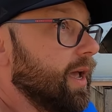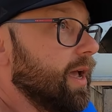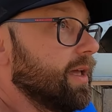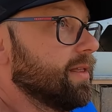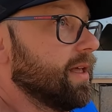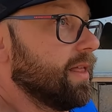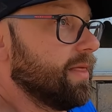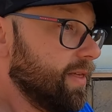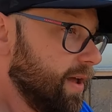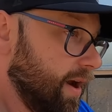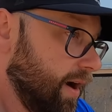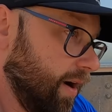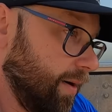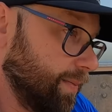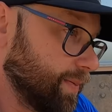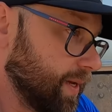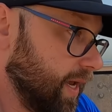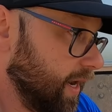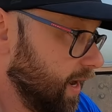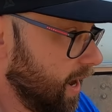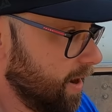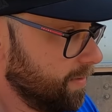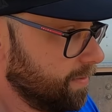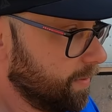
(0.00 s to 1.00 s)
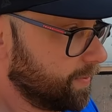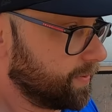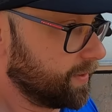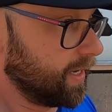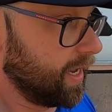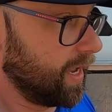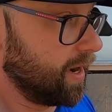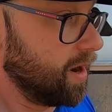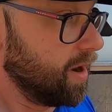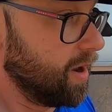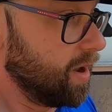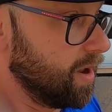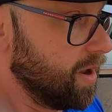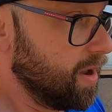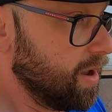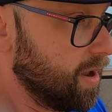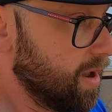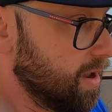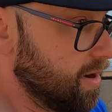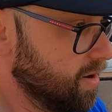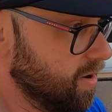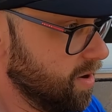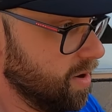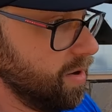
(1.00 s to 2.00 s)
And then they're upset, I'm upset.
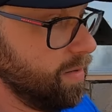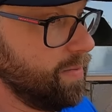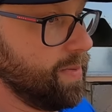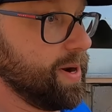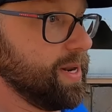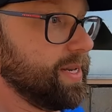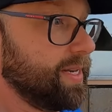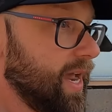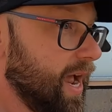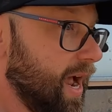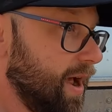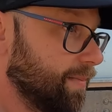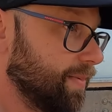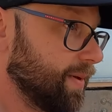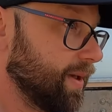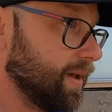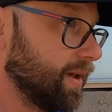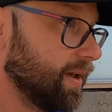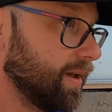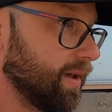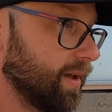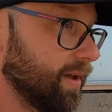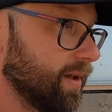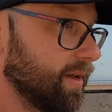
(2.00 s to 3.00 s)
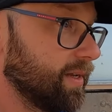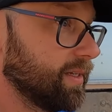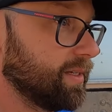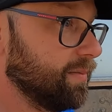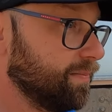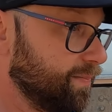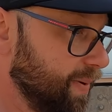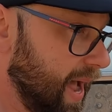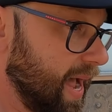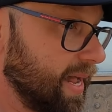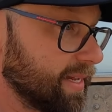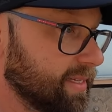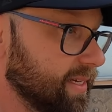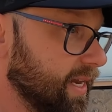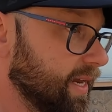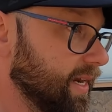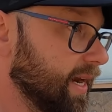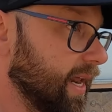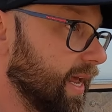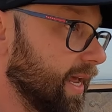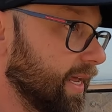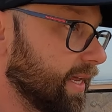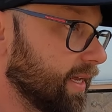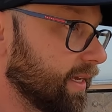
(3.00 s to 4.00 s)
Nobody's happy, and it's a bad
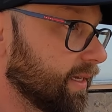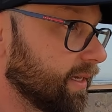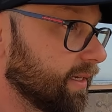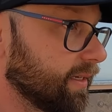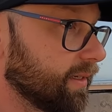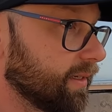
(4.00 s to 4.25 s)
Sunday.